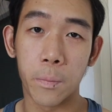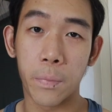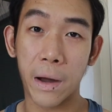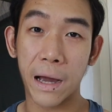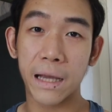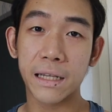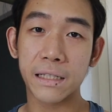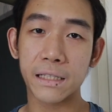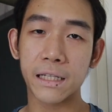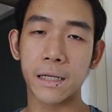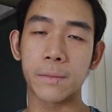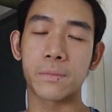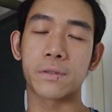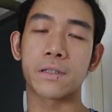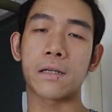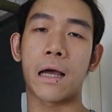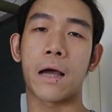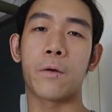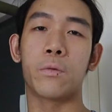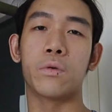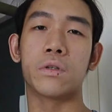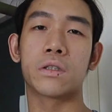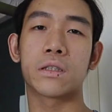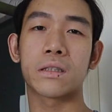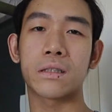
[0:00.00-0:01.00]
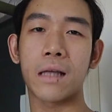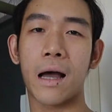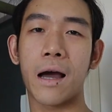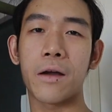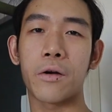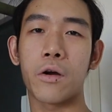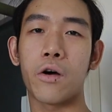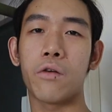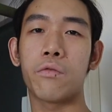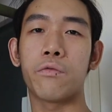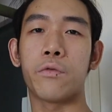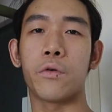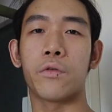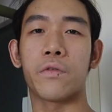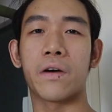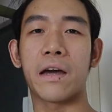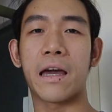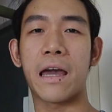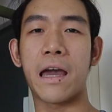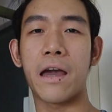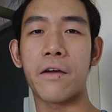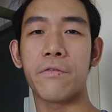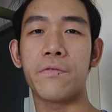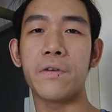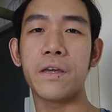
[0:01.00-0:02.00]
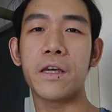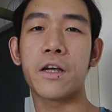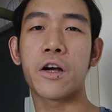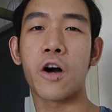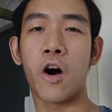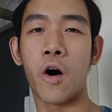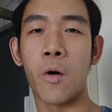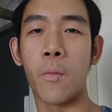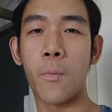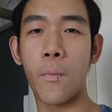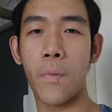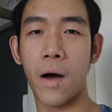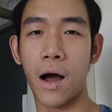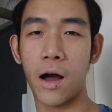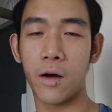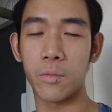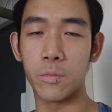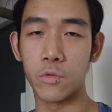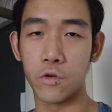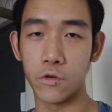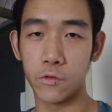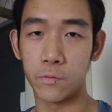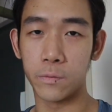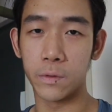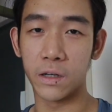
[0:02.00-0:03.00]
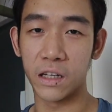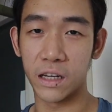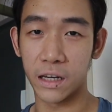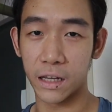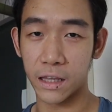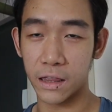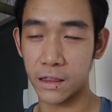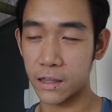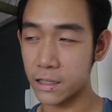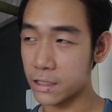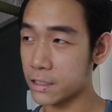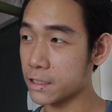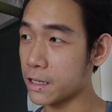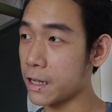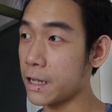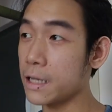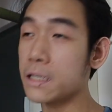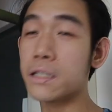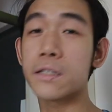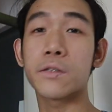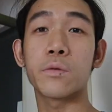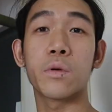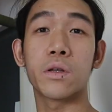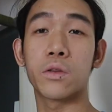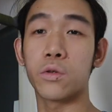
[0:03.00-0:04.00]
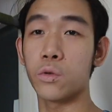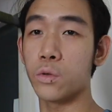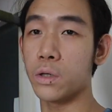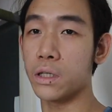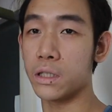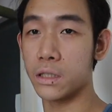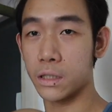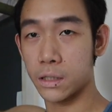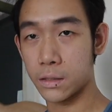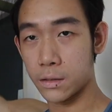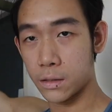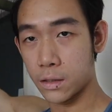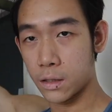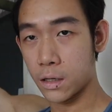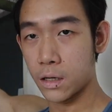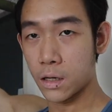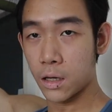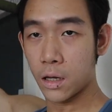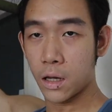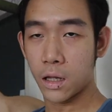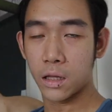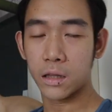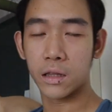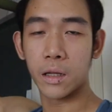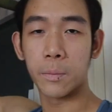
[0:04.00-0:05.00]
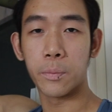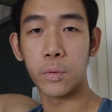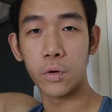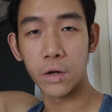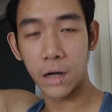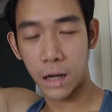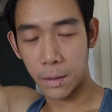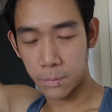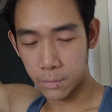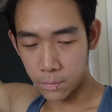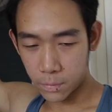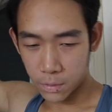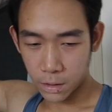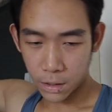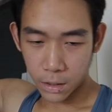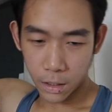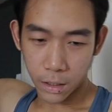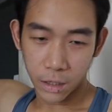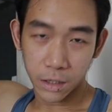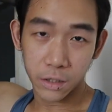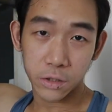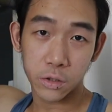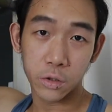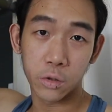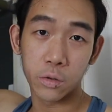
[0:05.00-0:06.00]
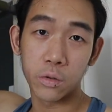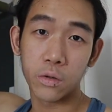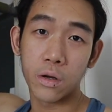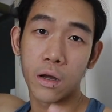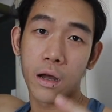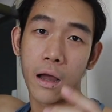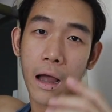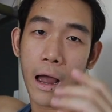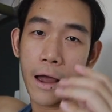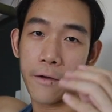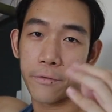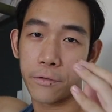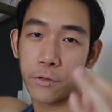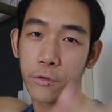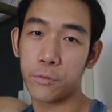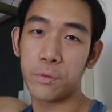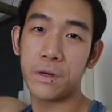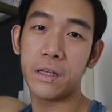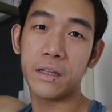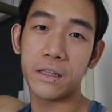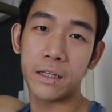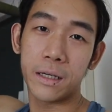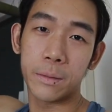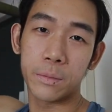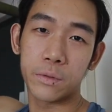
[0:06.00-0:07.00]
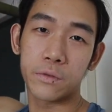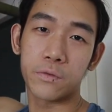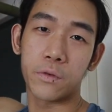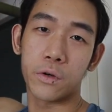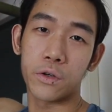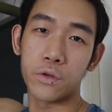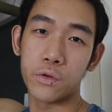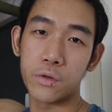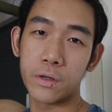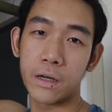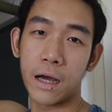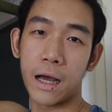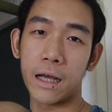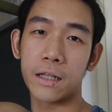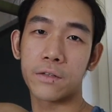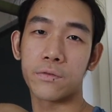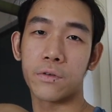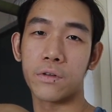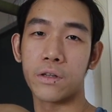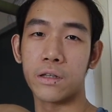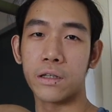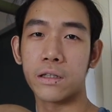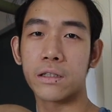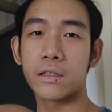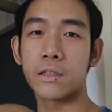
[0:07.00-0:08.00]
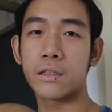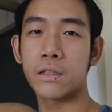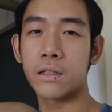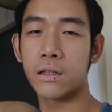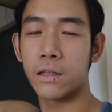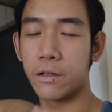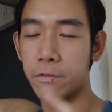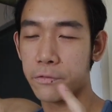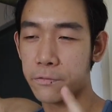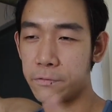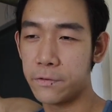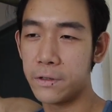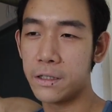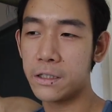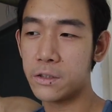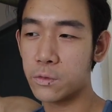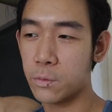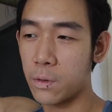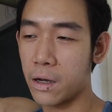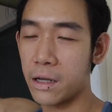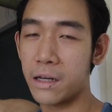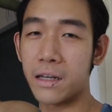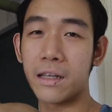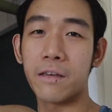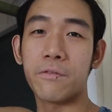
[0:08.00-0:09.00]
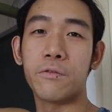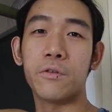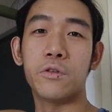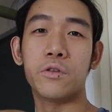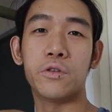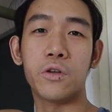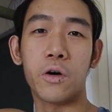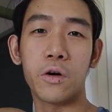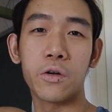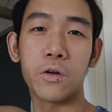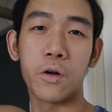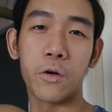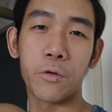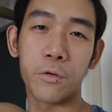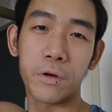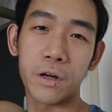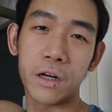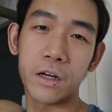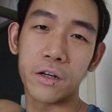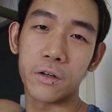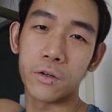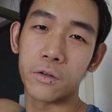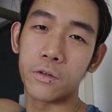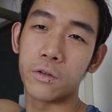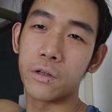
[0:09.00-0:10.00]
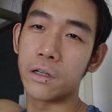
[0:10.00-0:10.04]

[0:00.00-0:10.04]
biceps, I would start off with a heavy compound movement. In this case, you're doing the pull-up. So I have 3 tips for you guys for this. The first one, if you don't already know,